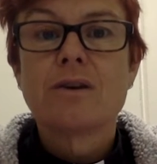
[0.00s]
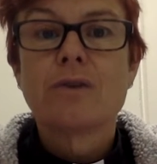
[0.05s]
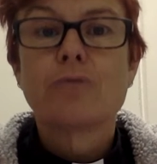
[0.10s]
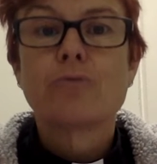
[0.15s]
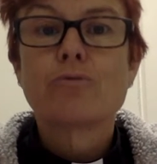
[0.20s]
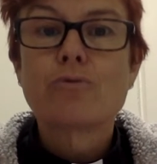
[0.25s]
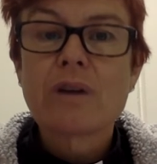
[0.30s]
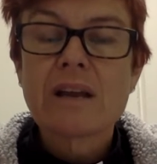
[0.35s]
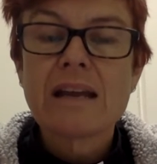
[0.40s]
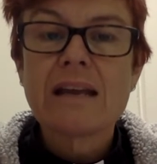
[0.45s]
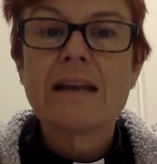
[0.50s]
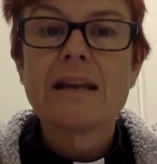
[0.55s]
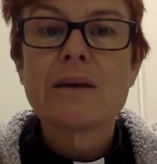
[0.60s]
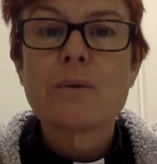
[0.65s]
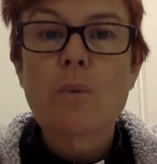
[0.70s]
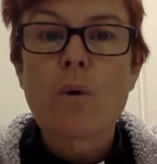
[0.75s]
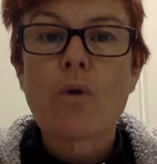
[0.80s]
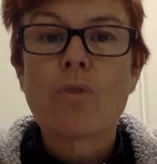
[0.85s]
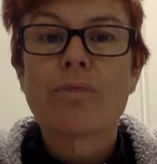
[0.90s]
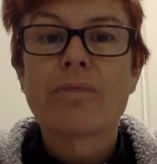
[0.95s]
really
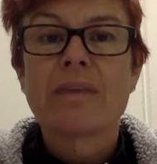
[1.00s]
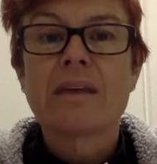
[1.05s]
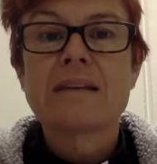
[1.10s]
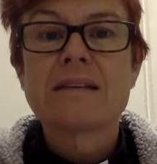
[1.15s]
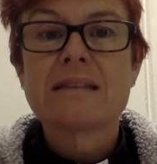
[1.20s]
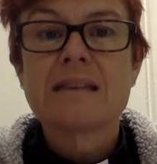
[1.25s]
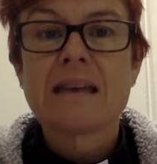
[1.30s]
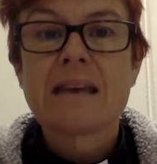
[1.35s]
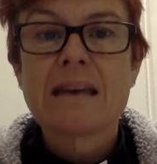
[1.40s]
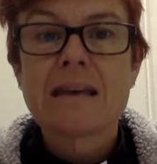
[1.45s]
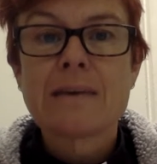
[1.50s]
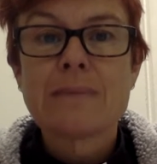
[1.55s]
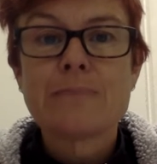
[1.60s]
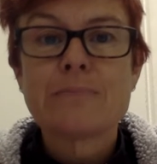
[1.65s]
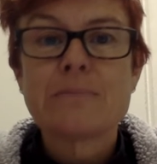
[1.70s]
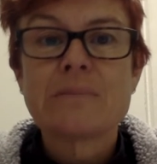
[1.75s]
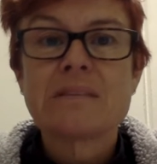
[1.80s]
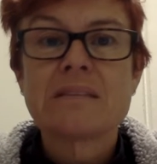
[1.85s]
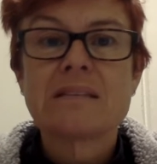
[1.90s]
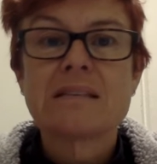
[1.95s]
want their
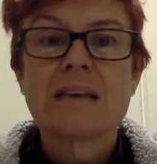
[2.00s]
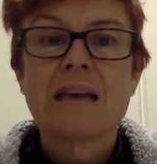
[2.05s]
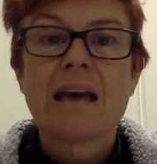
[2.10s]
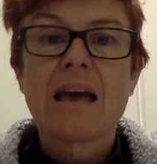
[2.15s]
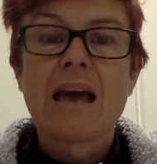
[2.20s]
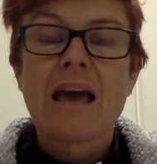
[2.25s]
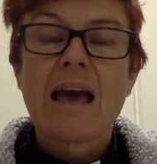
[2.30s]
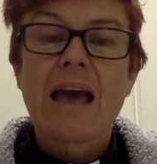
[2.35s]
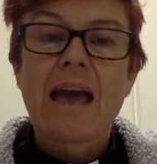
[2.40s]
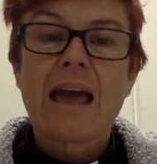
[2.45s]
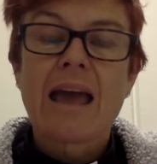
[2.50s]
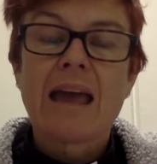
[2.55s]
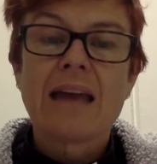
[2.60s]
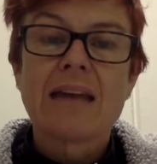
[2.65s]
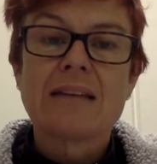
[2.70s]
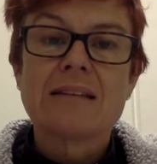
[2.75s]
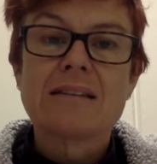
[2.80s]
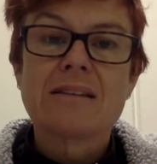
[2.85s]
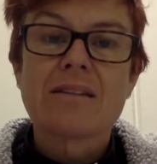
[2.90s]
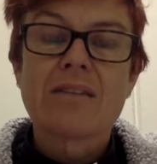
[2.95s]
teams
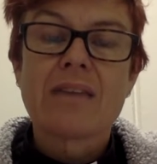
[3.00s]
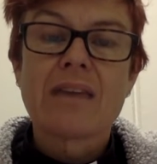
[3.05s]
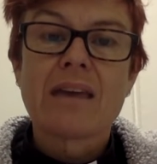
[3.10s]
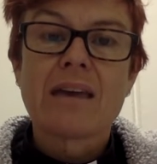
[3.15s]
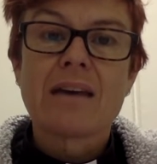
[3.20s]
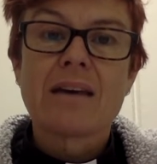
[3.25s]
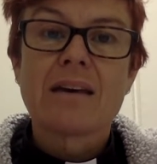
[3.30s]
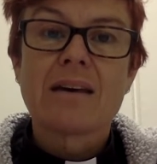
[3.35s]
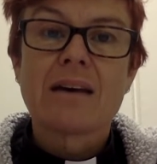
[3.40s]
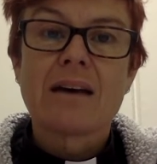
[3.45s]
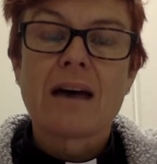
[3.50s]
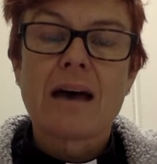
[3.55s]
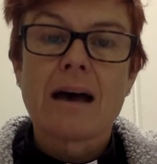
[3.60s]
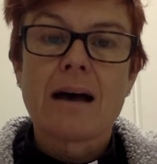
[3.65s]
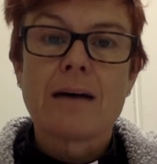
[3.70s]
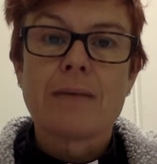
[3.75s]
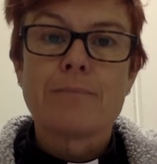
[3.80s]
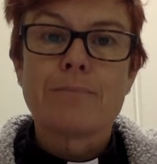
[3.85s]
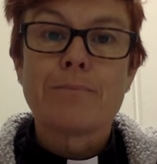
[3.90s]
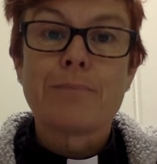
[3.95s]
and their,
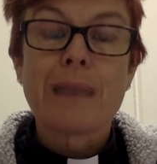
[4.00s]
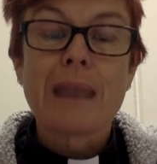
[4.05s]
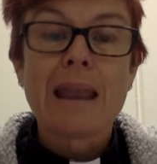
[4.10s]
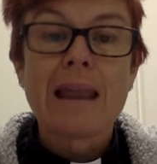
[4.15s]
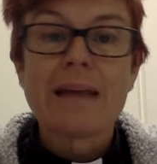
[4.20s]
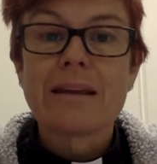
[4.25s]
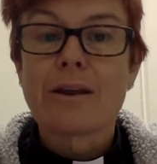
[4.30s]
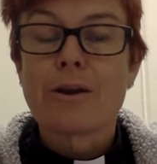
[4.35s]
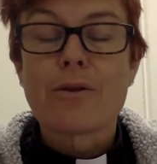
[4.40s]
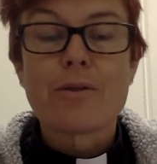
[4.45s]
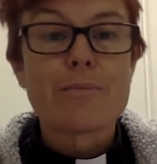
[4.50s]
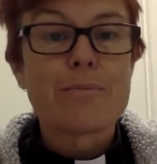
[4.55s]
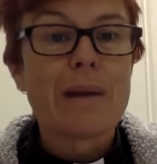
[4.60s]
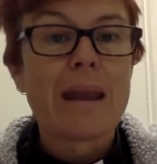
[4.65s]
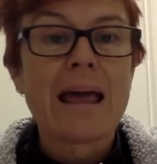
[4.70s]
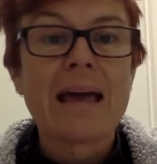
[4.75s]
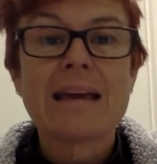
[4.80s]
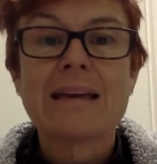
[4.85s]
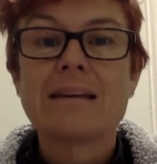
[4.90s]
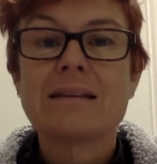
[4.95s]
the
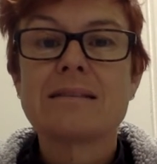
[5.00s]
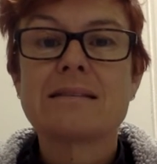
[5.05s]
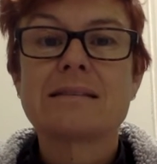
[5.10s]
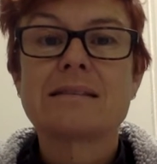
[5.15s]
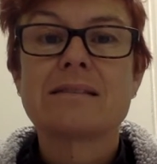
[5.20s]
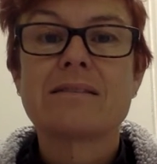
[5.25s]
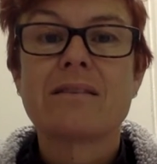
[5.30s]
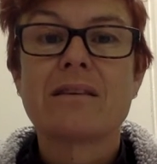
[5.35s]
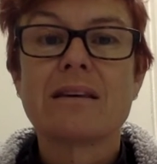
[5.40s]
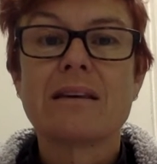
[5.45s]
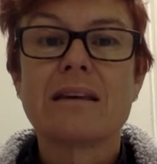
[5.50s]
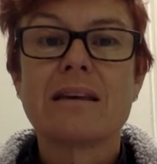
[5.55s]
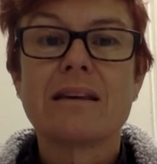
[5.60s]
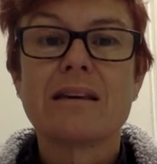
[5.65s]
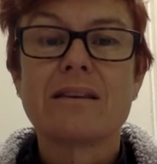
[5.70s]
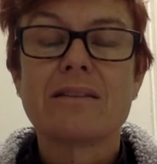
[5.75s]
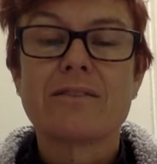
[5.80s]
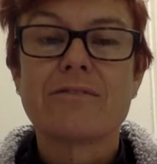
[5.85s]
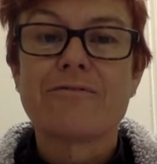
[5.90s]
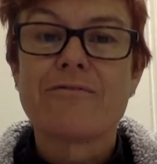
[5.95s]
players, the
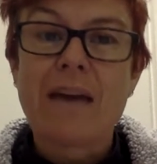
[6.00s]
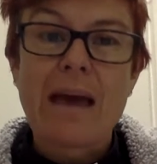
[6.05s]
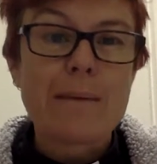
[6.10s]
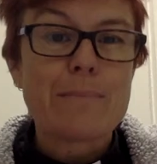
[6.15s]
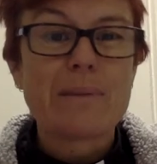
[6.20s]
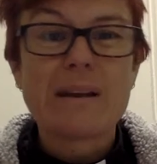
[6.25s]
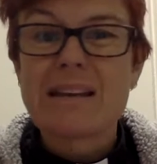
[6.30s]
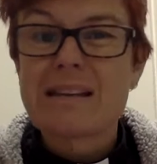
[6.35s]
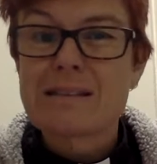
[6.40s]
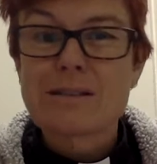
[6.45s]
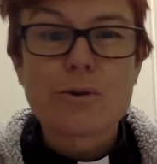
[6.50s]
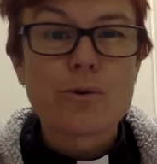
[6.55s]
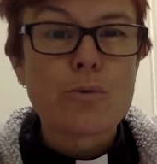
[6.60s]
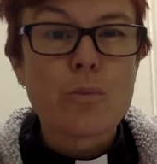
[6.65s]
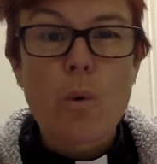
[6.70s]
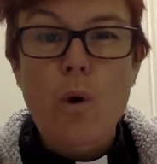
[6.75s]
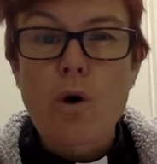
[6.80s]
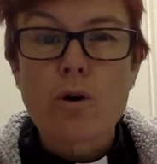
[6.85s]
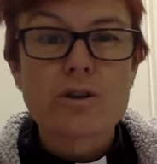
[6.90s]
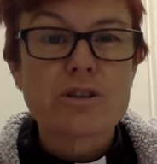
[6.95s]
families who
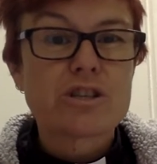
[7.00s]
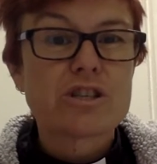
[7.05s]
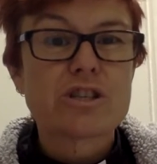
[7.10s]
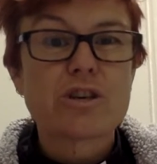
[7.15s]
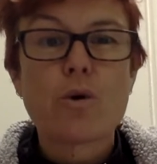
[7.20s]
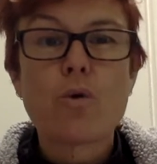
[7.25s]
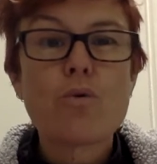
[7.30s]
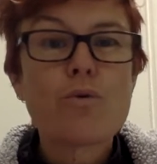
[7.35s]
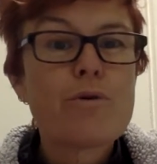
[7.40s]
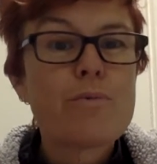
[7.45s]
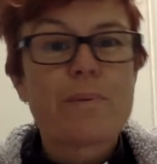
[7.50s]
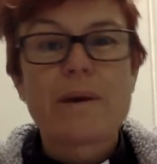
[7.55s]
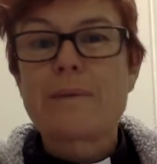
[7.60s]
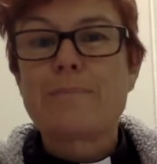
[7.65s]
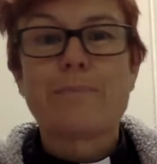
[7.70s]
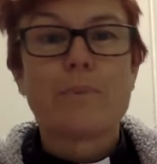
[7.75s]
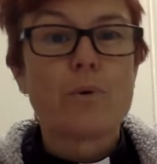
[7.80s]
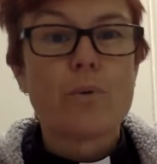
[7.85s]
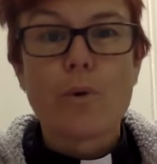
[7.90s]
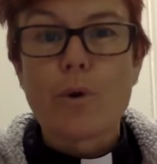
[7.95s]
watch, all the
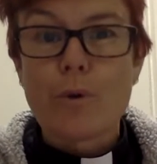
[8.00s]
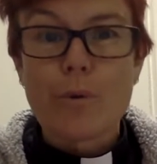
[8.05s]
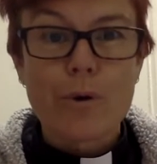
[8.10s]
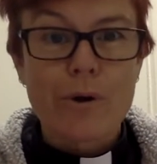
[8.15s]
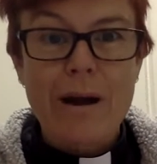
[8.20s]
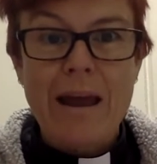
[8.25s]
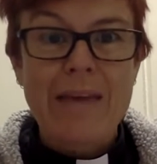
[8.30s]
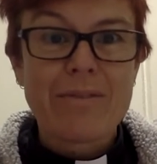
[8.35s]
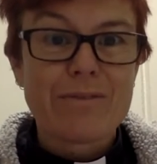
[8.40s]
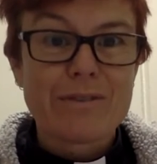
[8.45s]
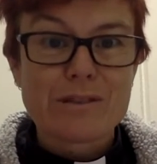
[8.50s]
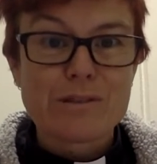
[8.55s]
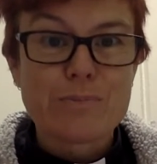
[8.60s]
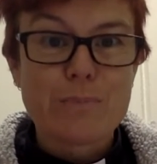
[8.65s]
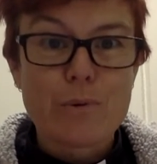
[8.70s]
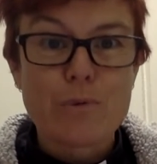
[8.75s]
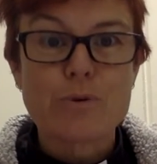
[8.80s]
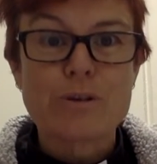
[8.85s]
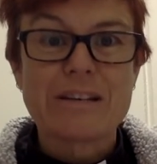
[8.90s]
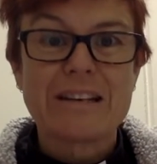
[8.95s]
people who are at the
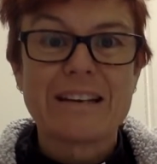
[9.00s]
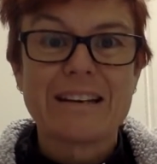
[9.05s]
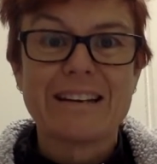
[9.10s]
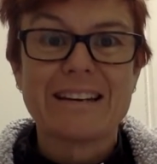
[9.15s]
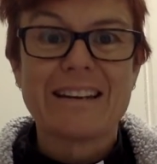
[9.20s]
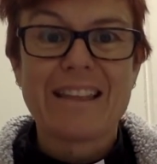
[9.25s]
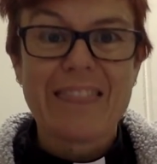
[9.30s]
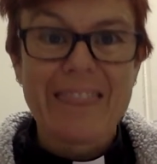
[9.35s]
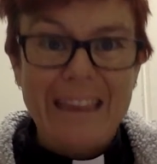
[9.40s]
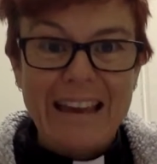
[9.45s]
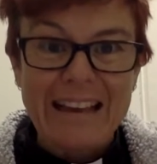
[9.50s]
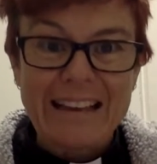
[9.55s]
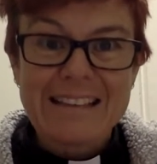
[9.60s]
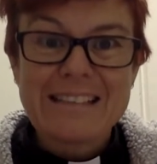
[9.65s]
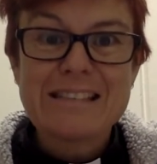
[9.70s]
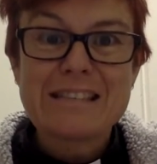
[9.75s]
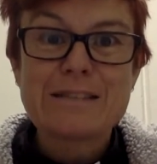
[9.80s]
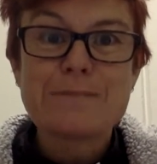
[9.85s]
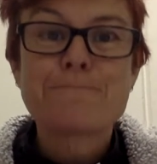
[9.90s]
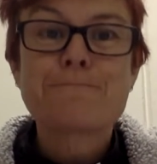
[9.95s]
sporting
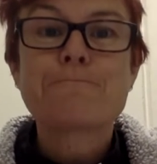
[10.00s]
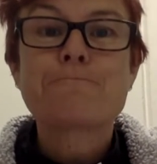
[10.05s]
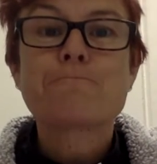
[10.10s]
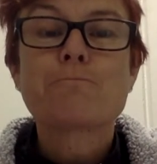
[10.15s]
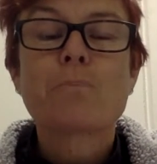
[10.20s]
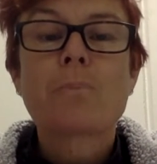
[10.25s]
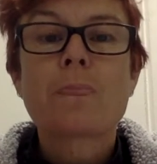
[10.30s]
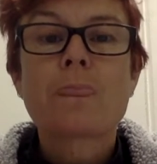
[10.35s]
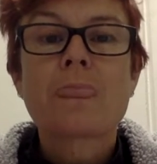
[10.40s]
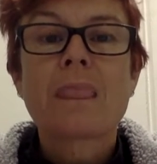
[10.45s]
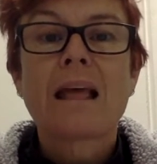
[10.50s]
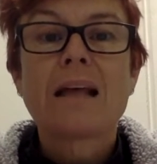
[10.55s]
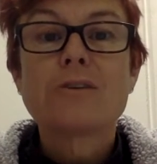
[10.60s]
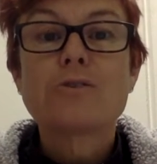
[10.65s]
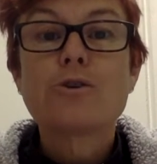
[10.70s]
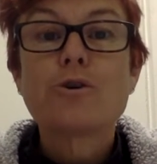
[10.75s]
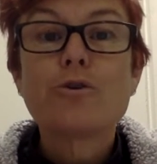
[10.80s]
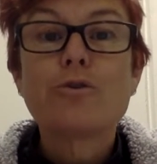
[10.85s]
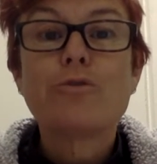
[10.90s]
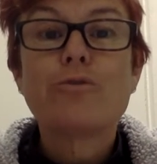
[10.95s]
things
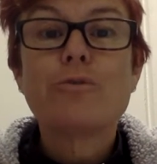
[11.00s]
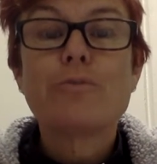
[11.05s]
to